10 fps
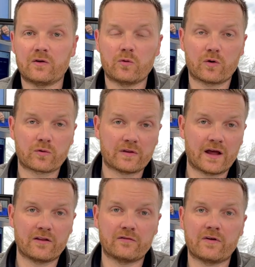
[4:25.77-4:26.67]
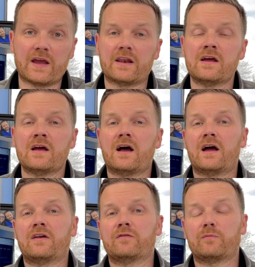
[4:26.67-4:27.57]
We work with Elevate
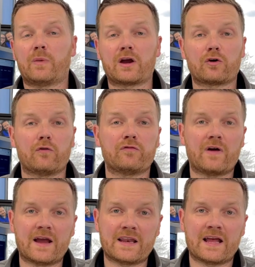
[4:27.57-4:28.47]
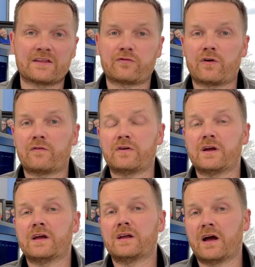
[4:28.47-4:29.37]
on microfinance for
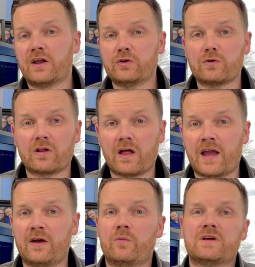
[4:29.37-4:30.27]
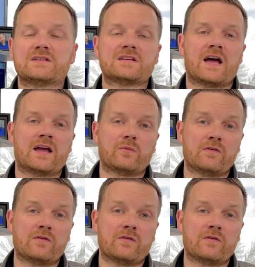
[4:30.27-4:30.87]
every new client we sign.